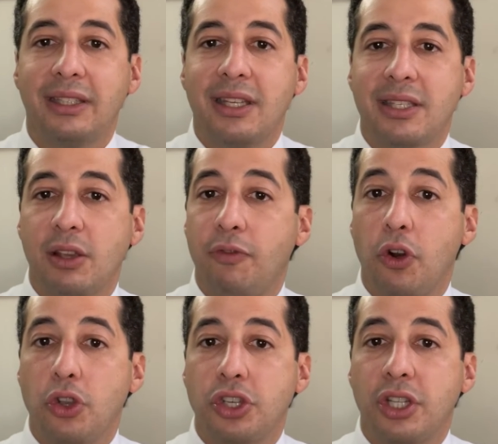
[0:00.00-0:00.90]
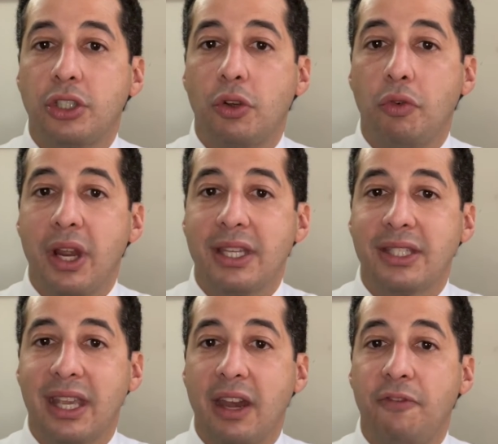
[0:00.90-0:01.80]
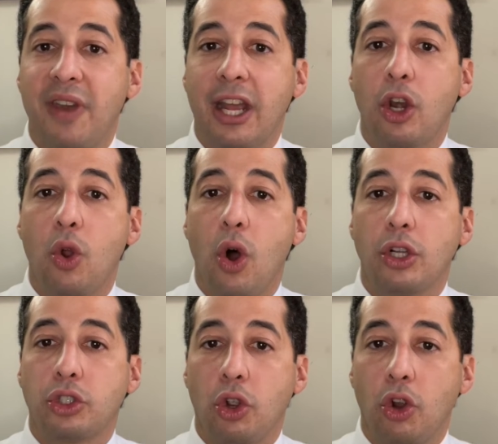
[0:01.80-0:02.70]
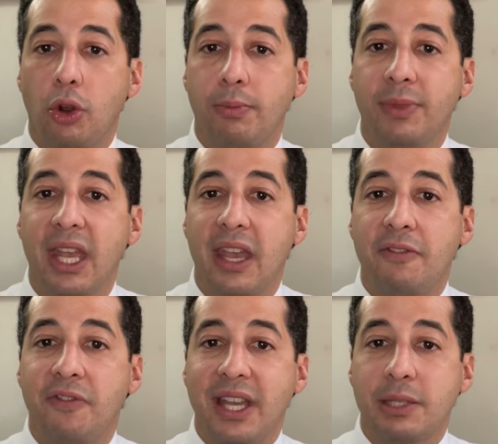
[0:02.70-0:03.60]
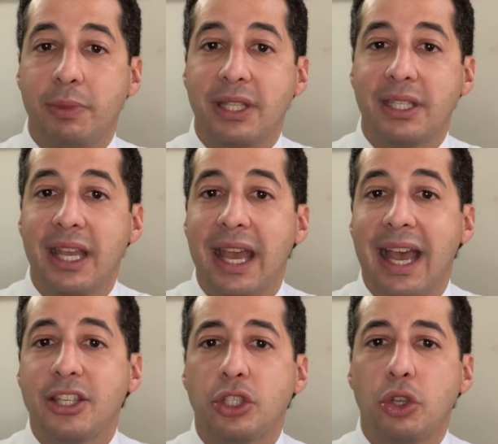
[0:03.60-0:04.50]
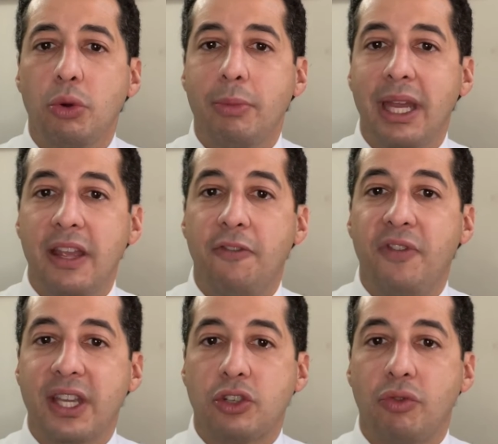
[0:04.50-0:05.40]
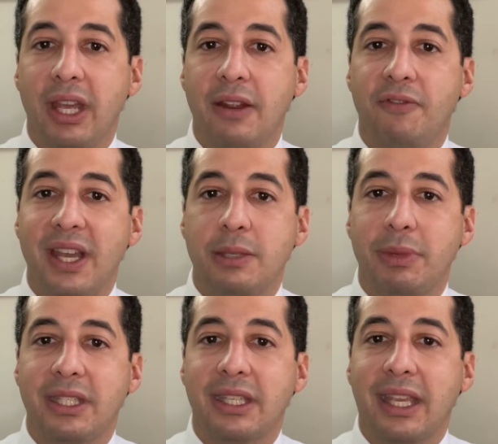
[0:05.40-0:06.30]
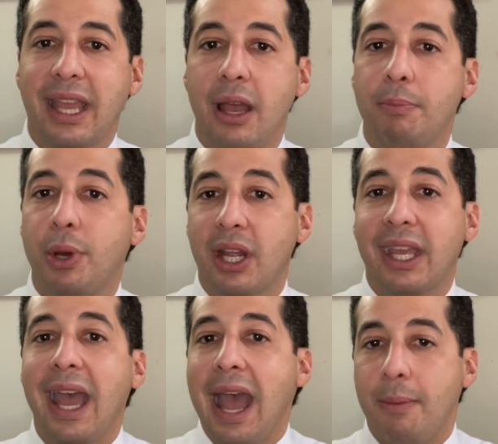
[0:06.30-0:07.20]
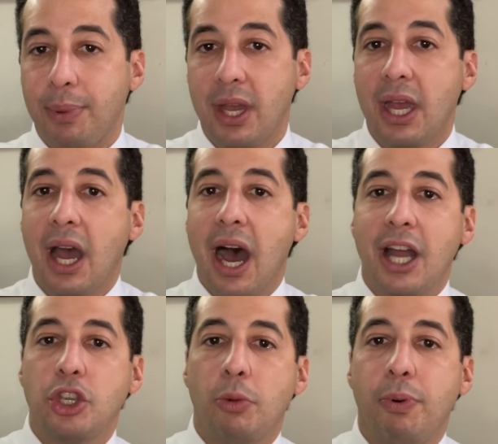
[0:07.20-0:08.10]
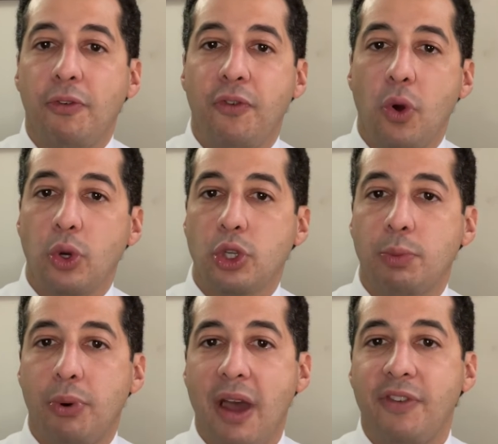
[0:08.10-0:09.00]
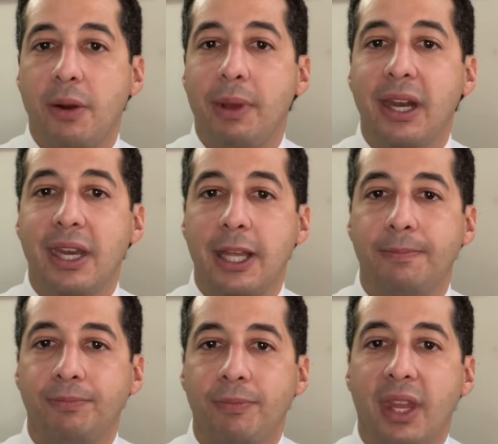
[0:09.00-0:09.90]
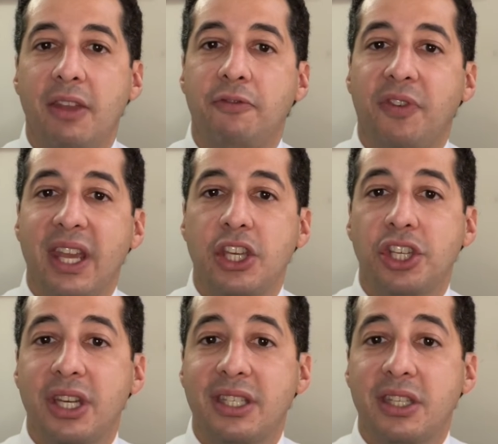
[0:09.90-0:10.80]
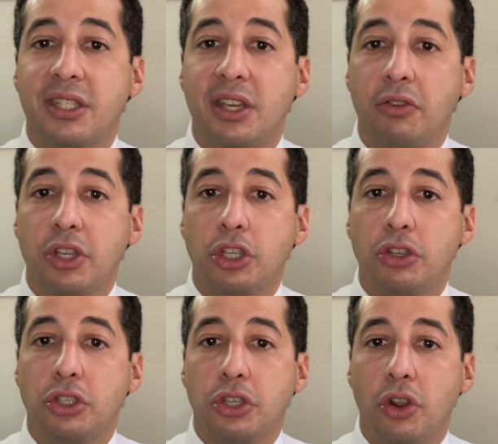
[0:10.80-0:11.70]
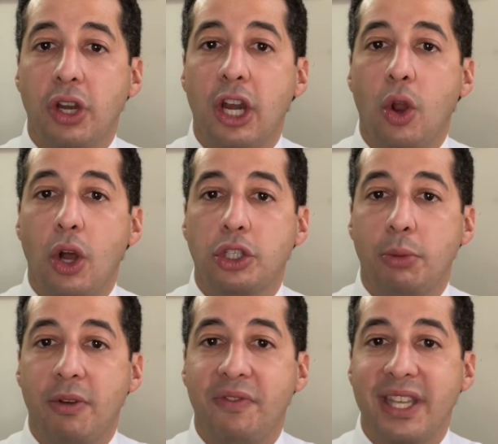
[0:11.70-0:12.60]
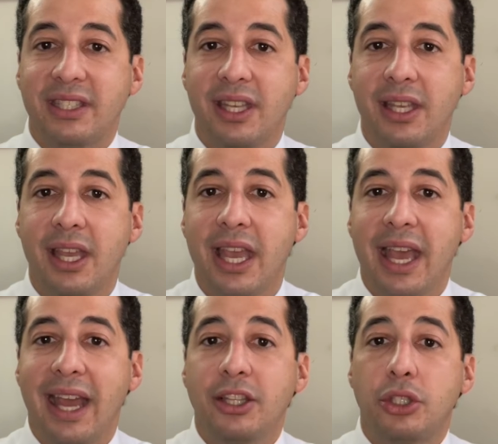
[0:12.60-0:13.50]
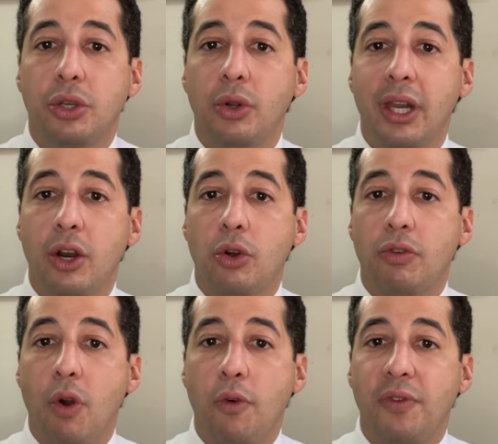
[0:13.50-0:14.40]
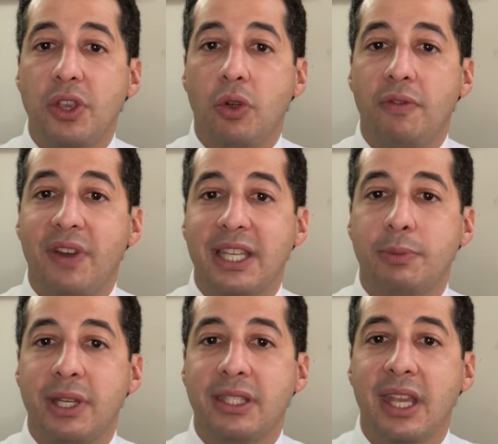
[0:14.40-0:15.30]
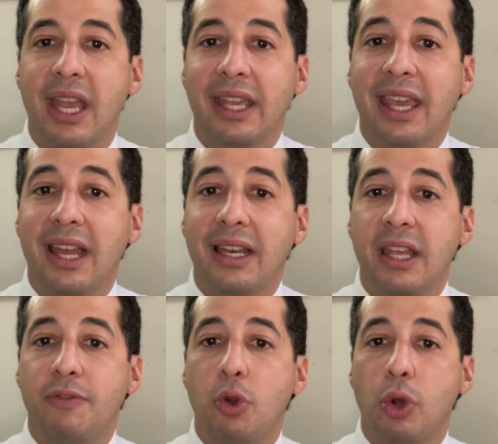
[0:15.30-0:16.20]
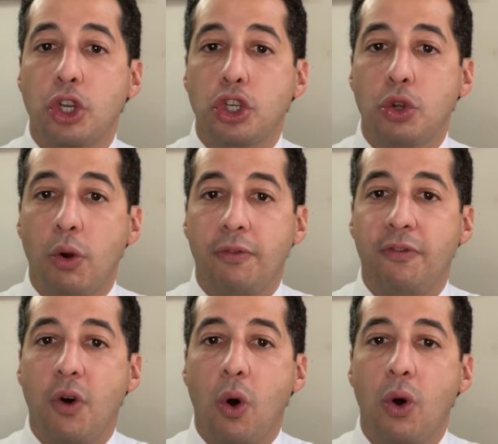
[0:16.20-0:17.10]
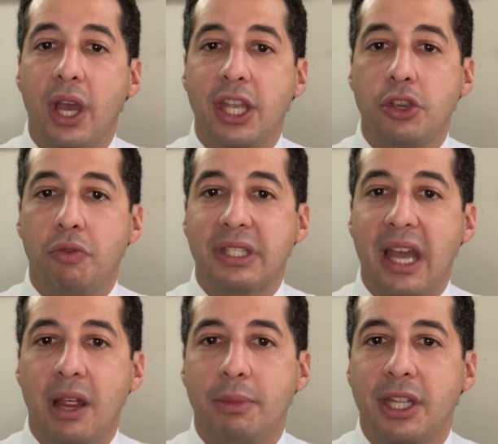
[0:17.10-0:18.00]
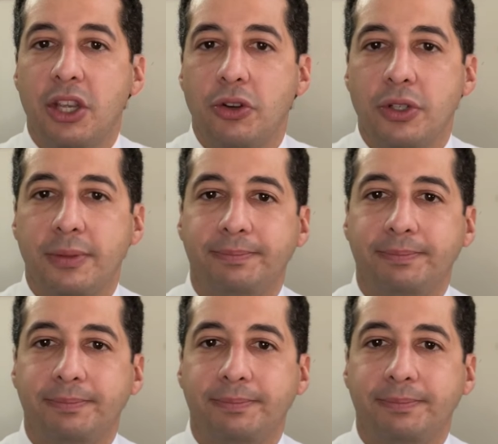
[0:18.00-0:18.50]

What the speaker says: This aversion to risk can affect long-term investments, as too many fixed-rate investments put a cap on your portfolio's profitability. Inflation is a serious concern in long-term investing, and too little growth in your investments can leave you with a shortfall in your retirement years.